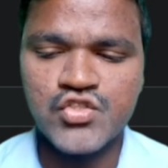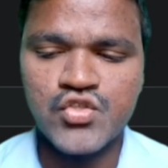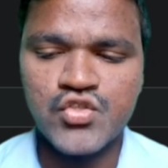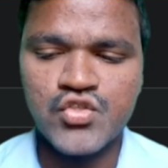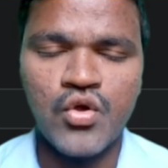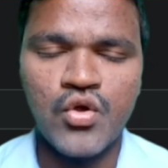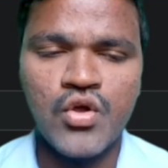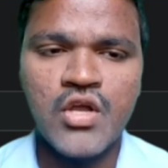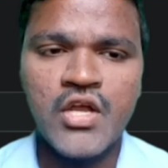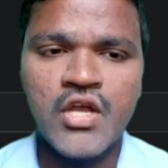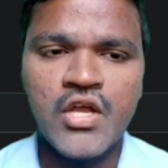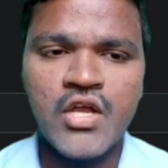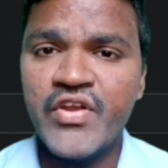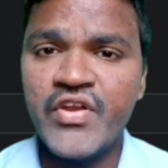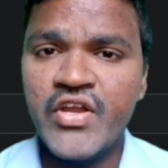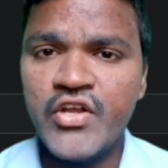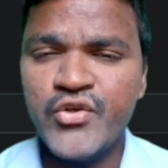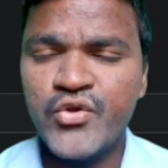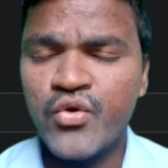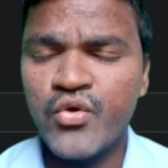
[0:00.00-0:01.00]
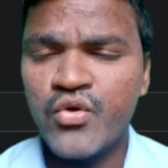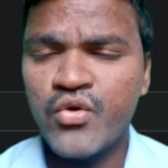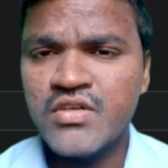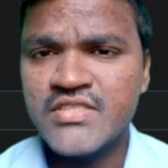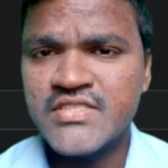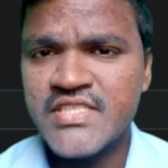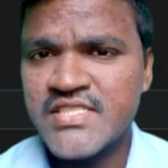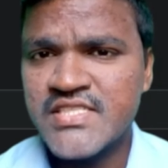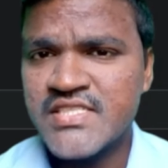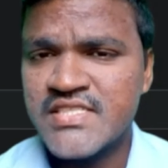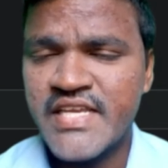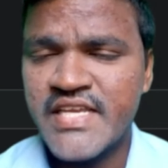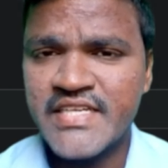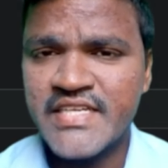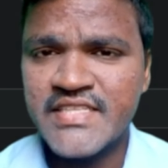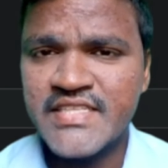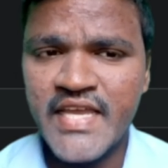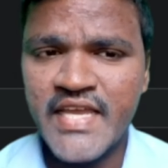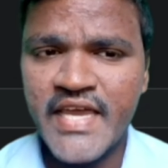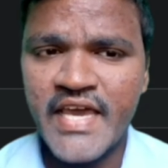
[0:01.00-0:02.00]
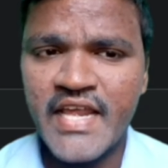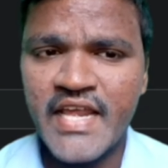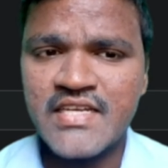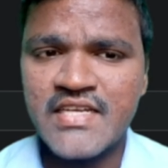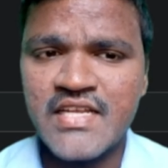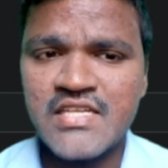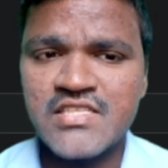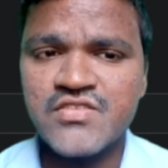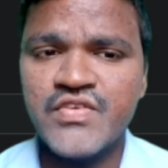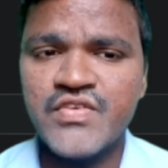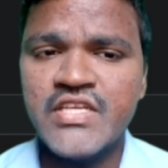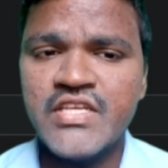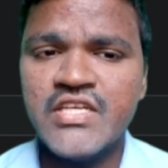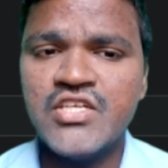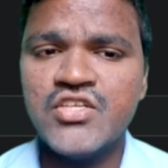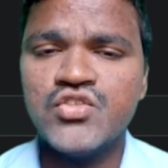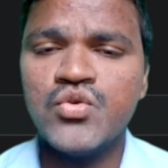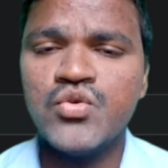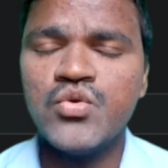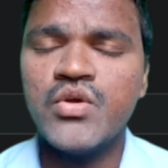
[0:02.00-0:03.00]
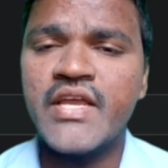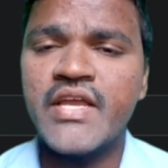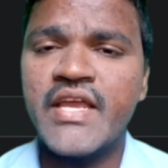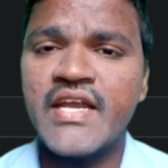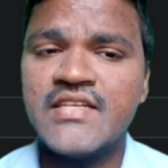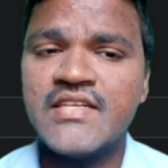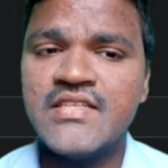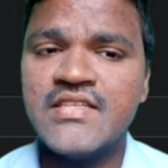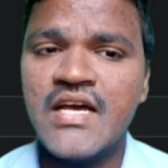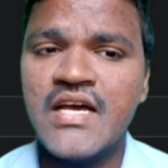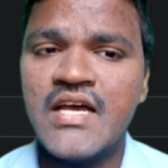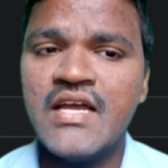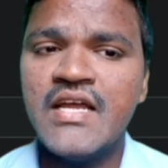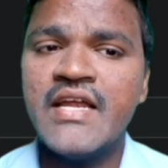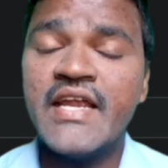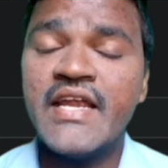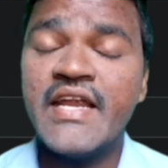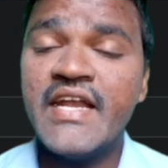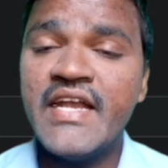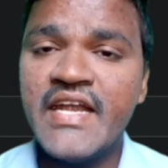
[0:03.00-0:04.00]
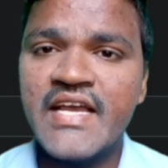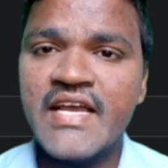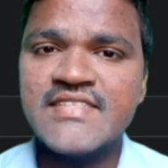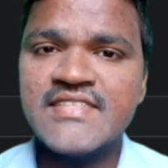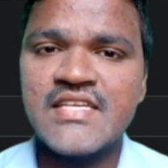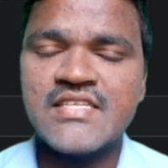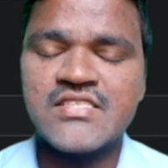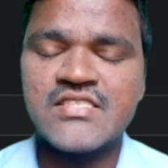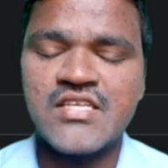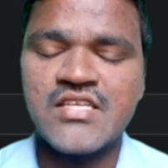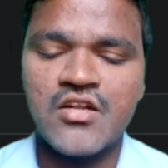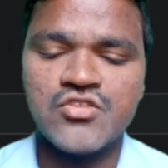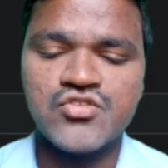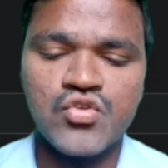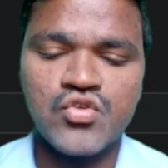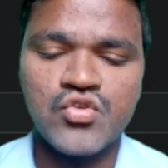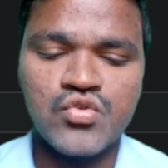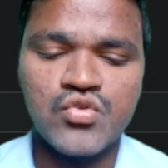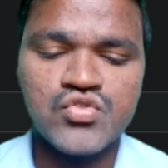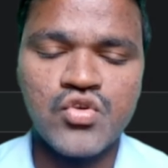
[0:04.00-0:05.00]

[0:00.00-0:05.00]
So we don't just get the characters, we need to get the indexes also.